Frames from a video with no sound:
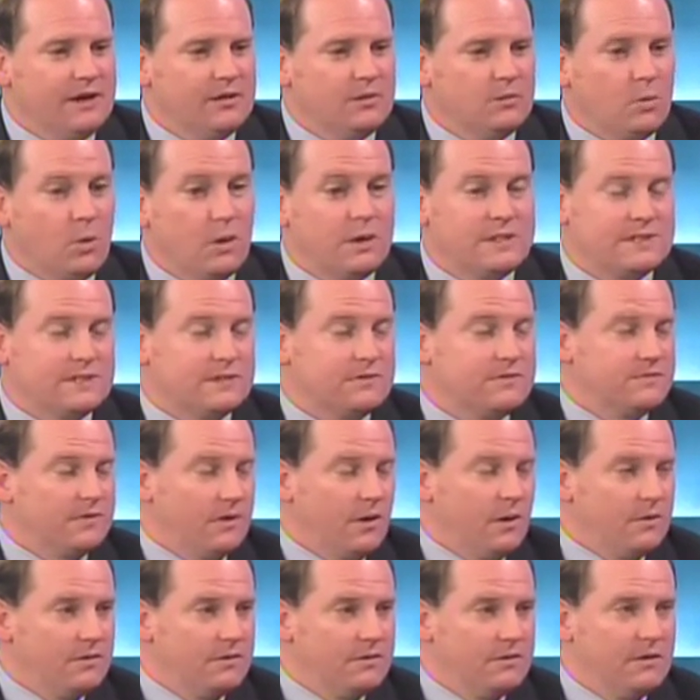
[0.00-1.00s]
was at
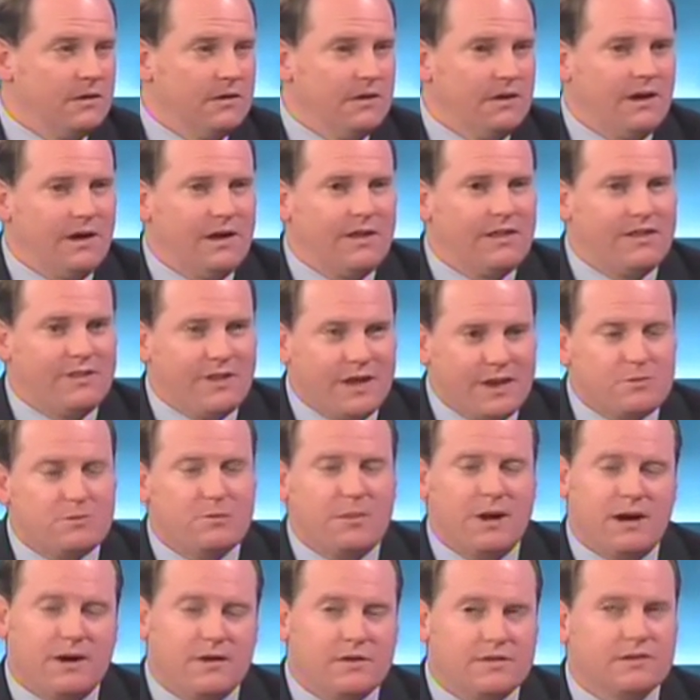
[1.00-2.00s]
fault, uh, they
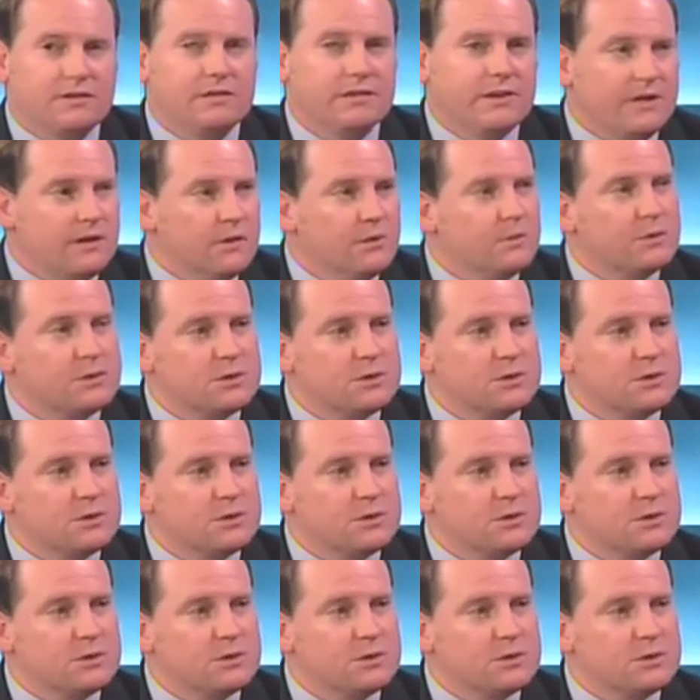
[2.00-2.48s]
bear the legal